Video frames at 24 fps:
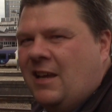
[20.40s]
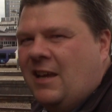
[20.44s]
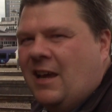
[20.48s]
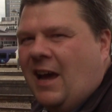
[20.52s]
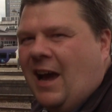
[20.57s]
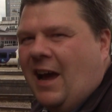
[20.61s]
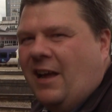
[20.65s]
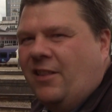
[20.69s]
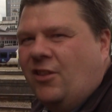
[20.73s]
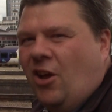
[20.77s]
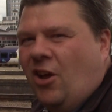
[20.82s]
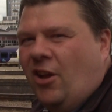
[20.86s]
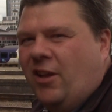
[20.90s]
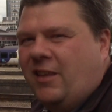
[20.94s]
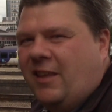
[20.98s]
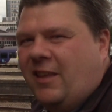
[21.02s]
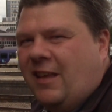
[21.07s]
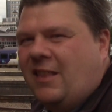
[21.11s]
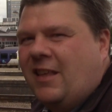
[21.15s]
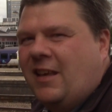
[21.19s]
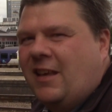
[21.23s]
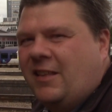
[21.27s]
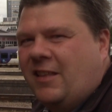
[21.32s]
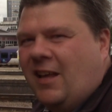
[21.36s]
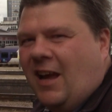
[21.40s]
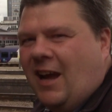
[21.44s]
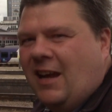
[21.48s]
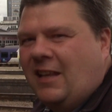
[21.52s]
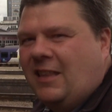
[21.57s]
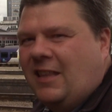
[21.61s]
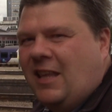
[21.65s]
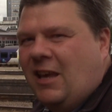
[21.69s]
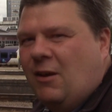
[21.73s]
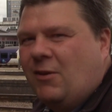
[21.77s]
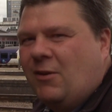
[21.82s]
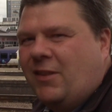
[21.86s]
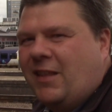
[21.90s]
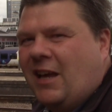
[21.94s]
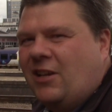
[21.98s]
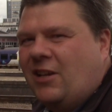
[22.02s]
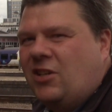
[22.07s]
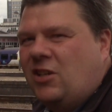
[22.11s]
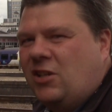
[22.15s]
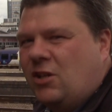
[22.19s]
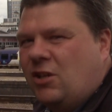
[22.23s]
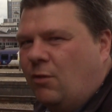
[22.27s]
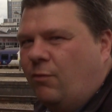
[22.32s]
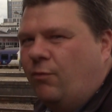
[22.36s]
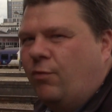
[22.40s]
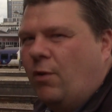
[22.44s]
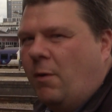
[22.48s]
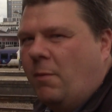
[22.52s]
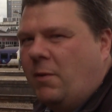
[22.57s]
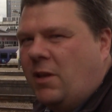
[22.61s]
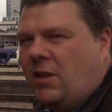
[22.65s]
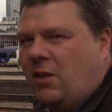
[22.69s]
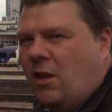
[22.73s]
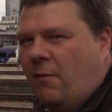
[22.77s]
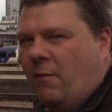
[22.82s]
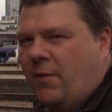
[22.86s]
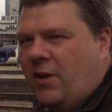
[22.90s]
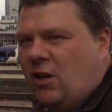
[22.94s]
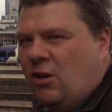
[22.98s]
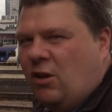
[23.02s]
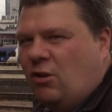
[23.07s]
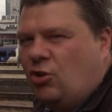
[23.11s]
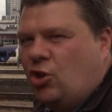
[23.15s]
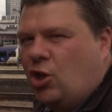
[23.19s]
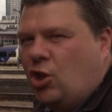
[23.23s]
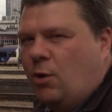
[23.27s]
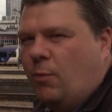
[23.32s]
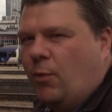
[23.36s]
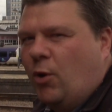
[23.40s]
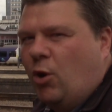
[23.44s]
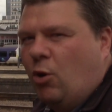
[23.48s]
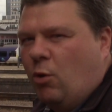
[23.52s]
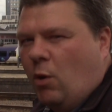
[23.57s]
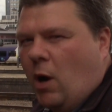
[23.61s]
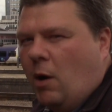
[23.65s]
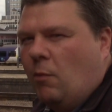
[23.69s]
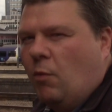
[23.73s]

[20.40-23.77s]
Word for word: And honestly, this idea has actually come from another YouTuber who I